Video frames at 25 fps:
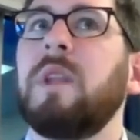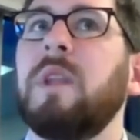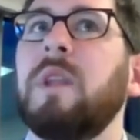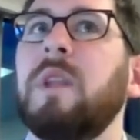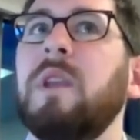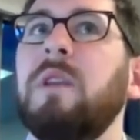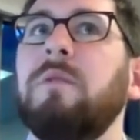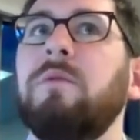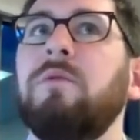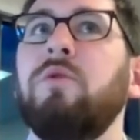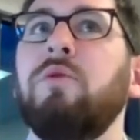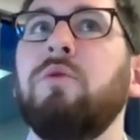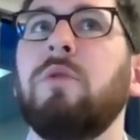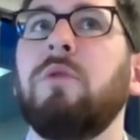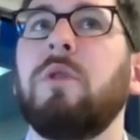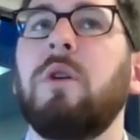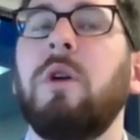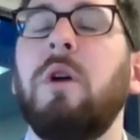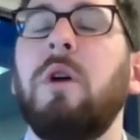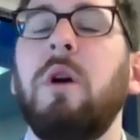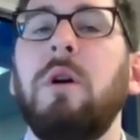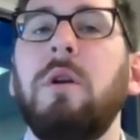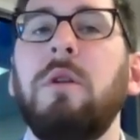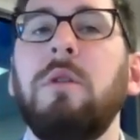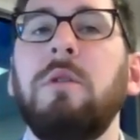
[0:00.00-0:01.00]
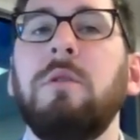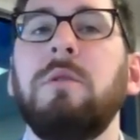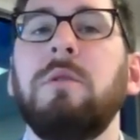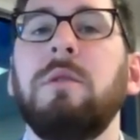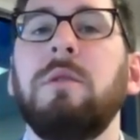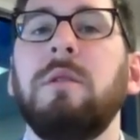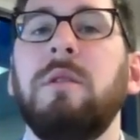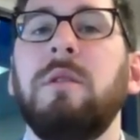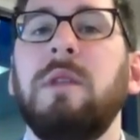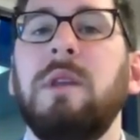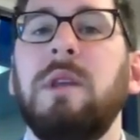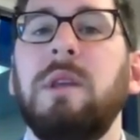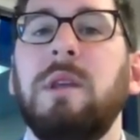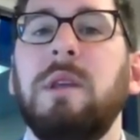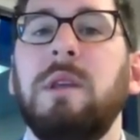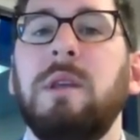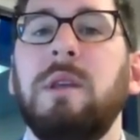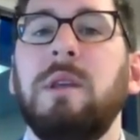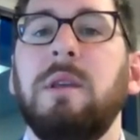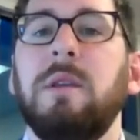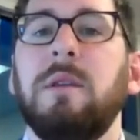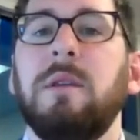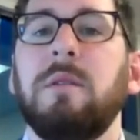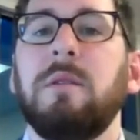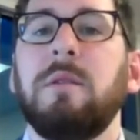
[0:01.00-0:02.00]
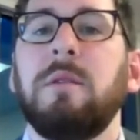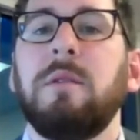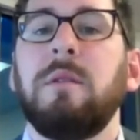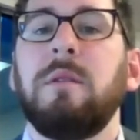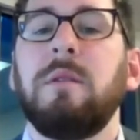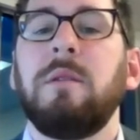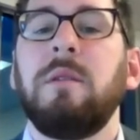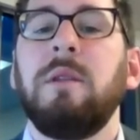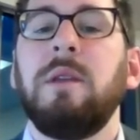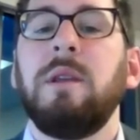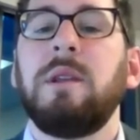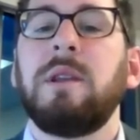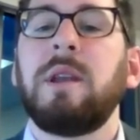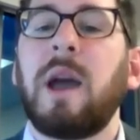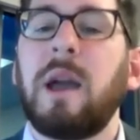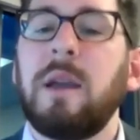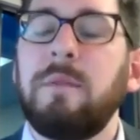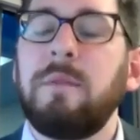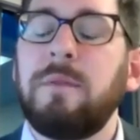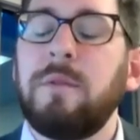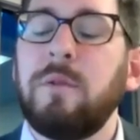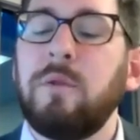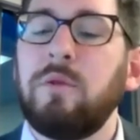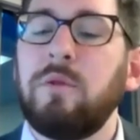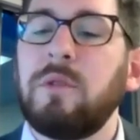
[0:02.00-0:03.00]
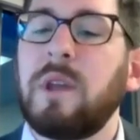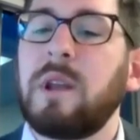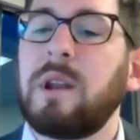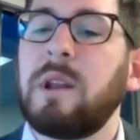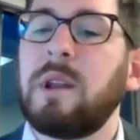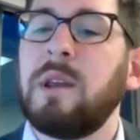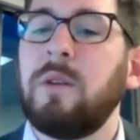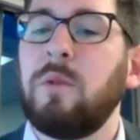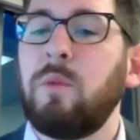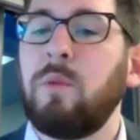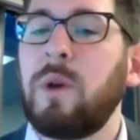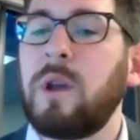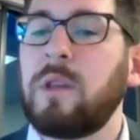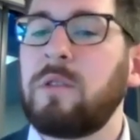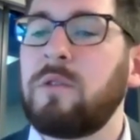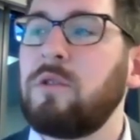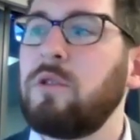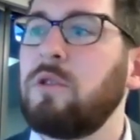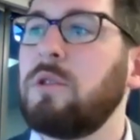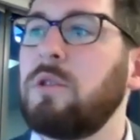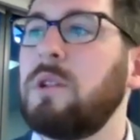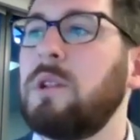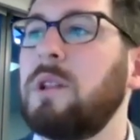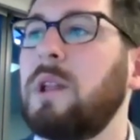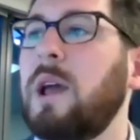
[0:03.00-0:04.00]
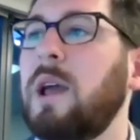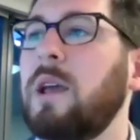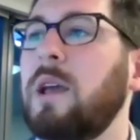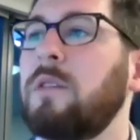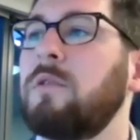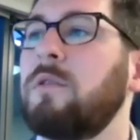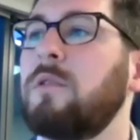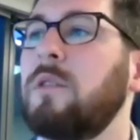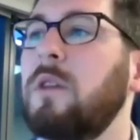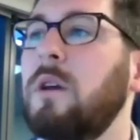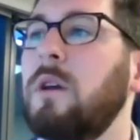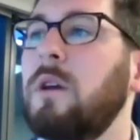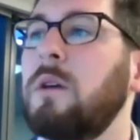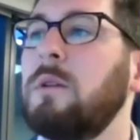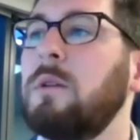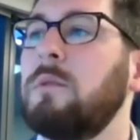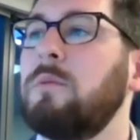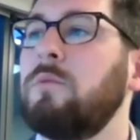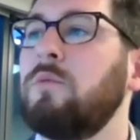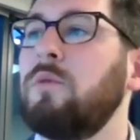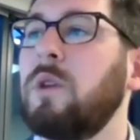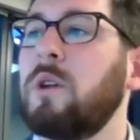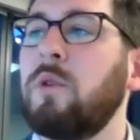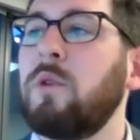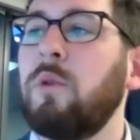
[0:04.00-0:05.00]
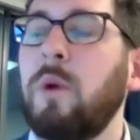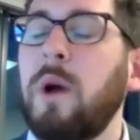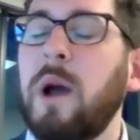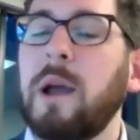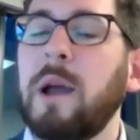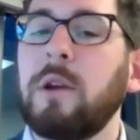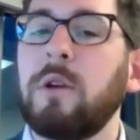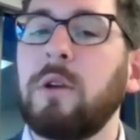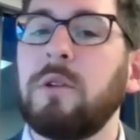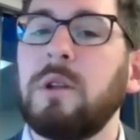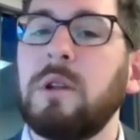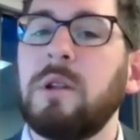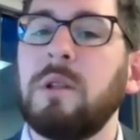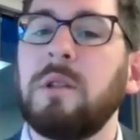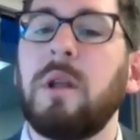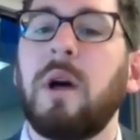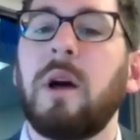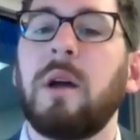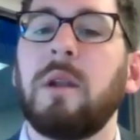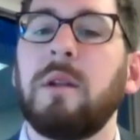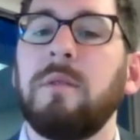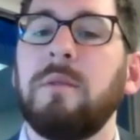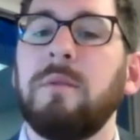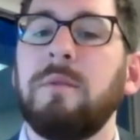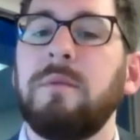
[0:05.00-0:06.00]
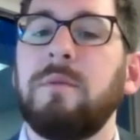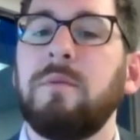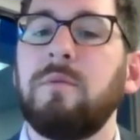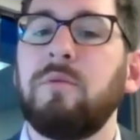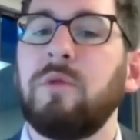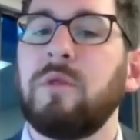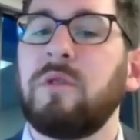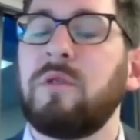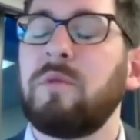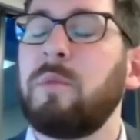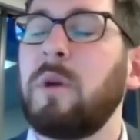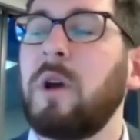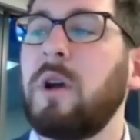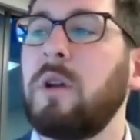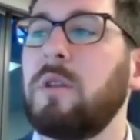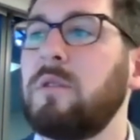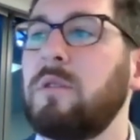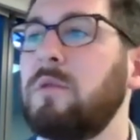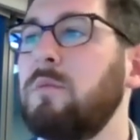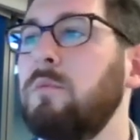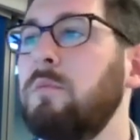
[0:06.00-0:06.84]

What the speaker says: if you recall, the typhoon that hit Western Alaska required a lot of response,